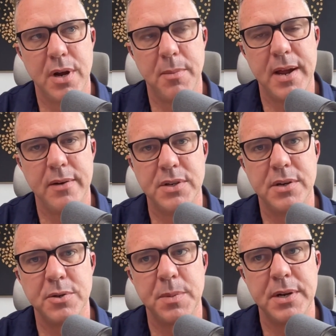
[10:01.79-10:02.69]
coming out of
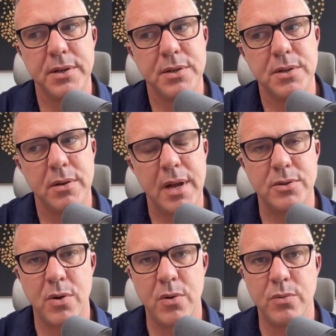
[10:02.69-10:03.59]
sales, because that's
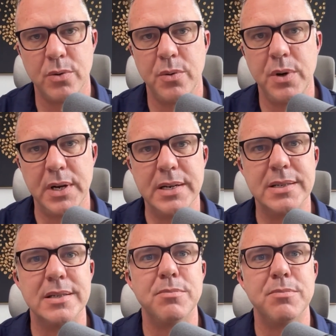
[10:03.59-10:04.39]
all recruiting is